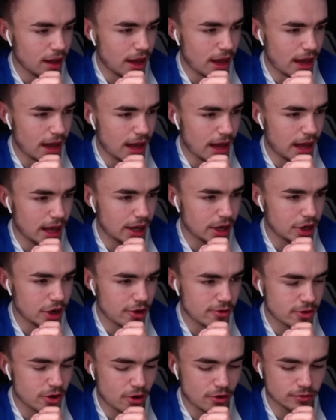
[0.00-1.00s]

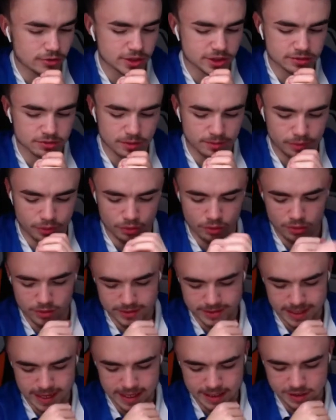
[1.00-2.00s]
No goals to
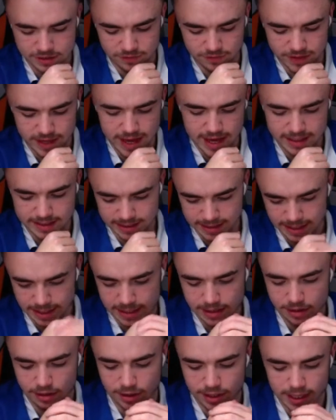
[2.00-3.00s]
report as of yet
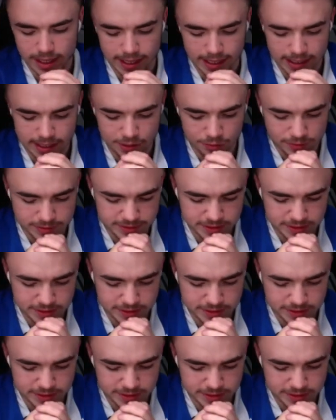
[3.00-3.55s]
in our league.